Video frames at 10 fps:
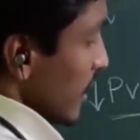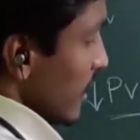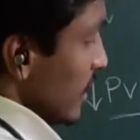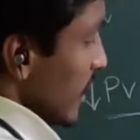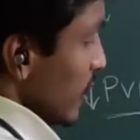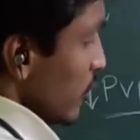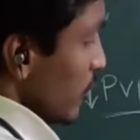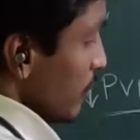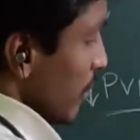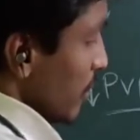It need to
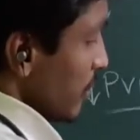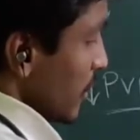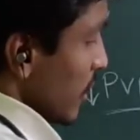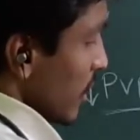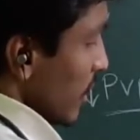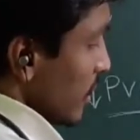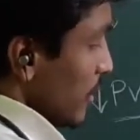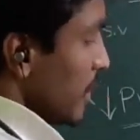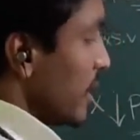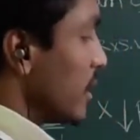pump the
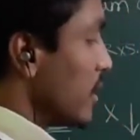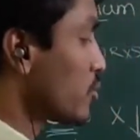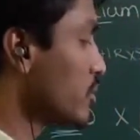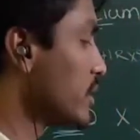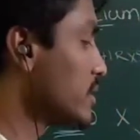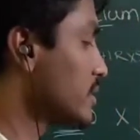blood to this